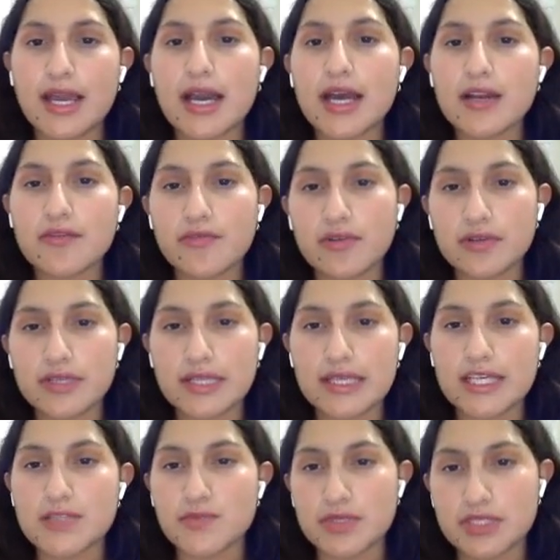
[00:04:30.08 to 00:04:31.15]
And for
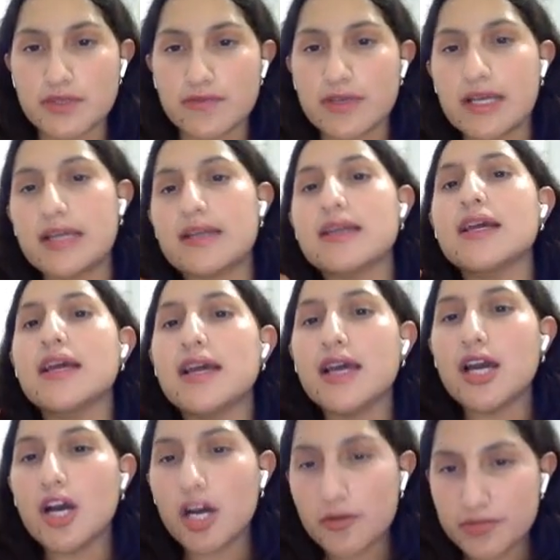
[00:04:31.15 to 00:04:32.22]
the specific
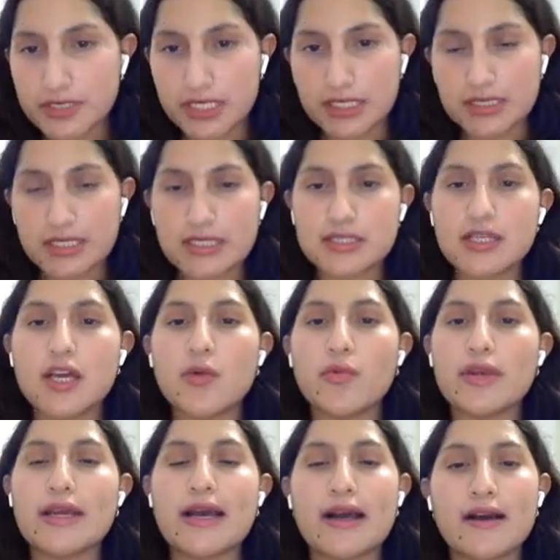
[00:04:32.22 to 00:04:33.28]
objectives,
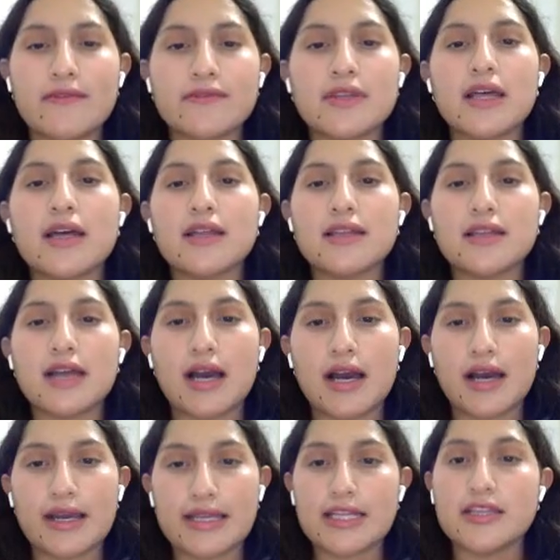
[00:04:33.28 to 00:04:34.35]
we have
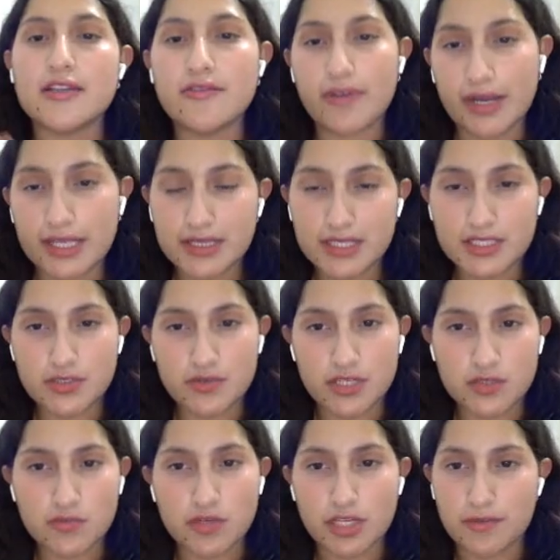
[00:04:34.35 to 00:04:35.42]
identifying the
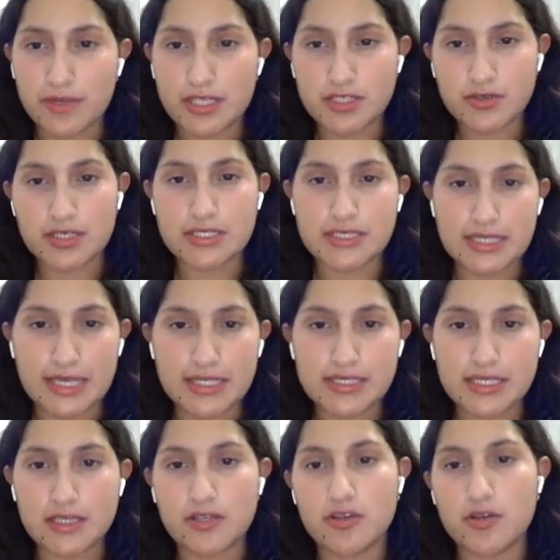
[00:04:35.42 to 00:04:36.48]
students' motivation states
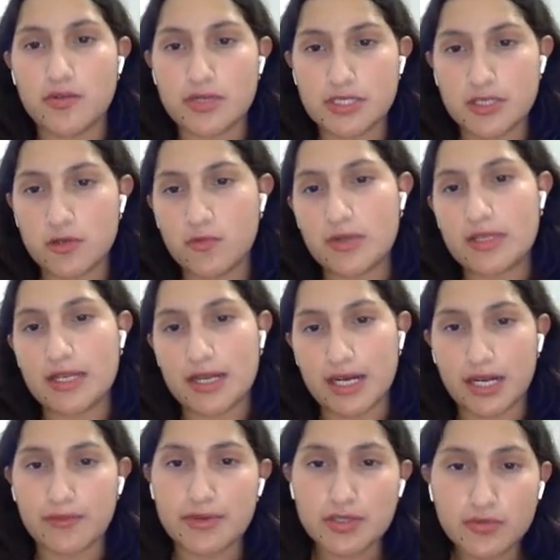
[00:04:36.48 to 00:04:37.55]
at the University of
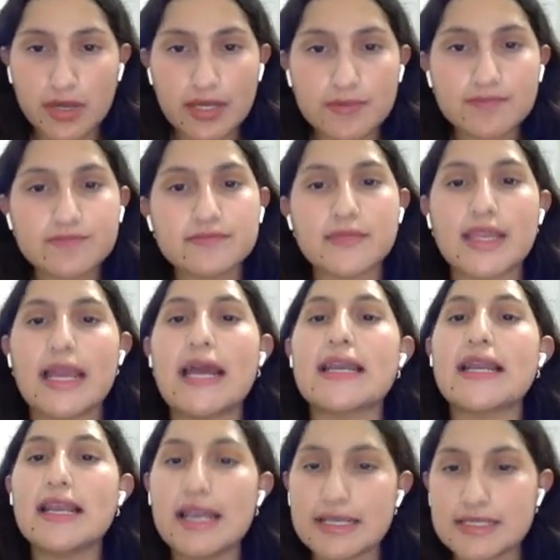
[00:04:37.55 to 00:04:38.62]
Guadalajara Virtual,
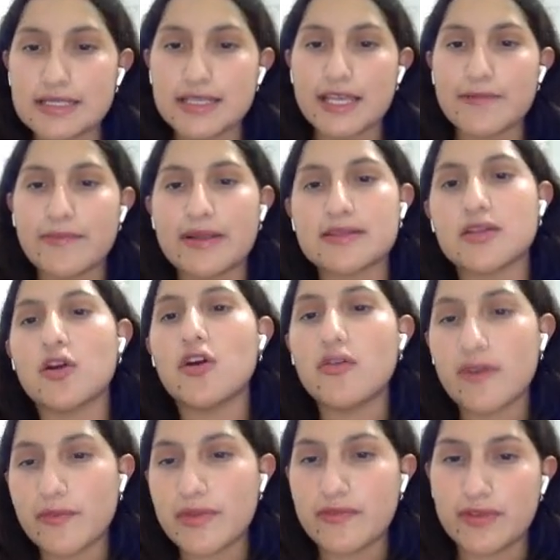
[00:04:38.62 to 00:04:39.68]
analyzing the impact
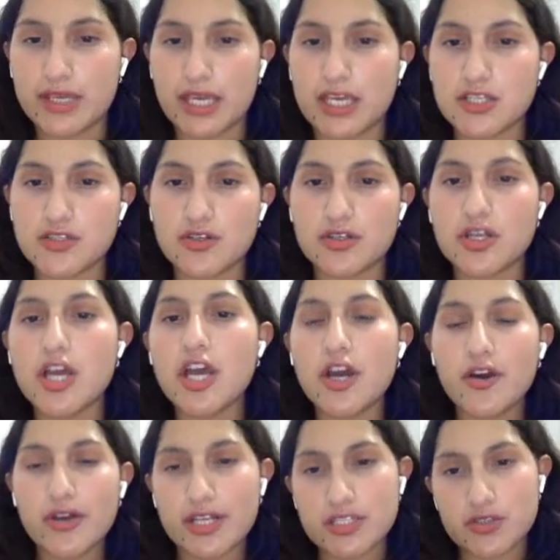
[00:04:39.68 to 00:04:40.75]
of gamification
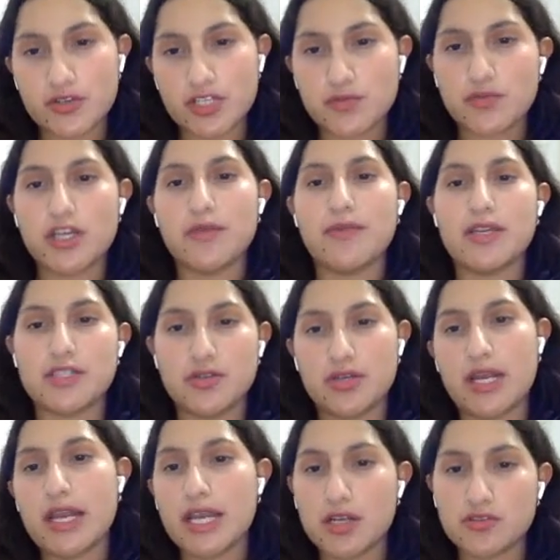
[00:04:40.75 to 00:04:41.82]
on students' motivation
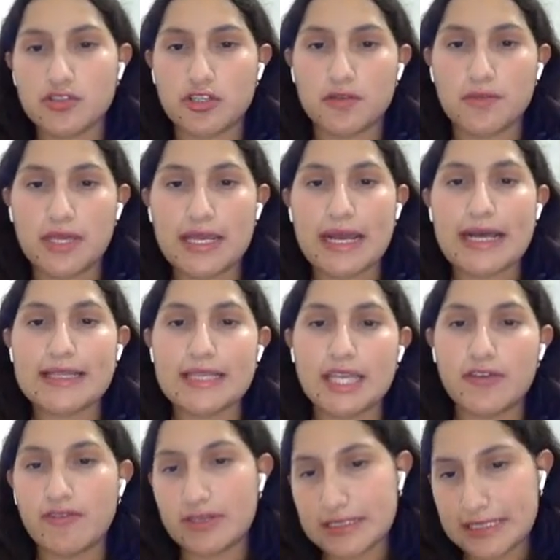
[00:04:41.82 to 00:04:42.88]
and autonomy at
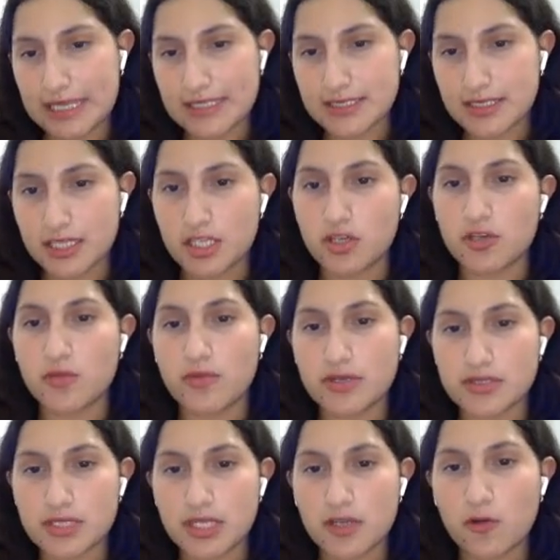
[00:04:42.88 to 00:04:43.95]
the EFL class in the
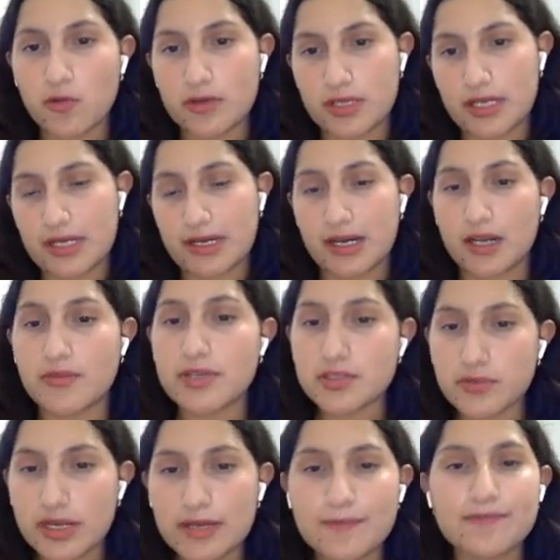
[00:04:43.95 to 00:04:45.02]
University of Guadalajara
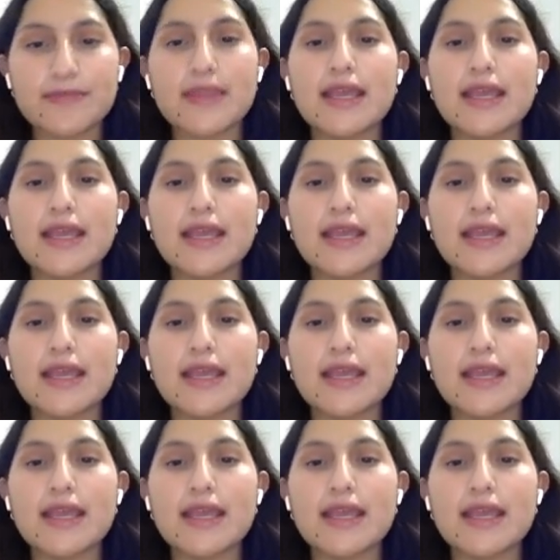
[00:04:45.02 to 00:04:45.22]
Virtual,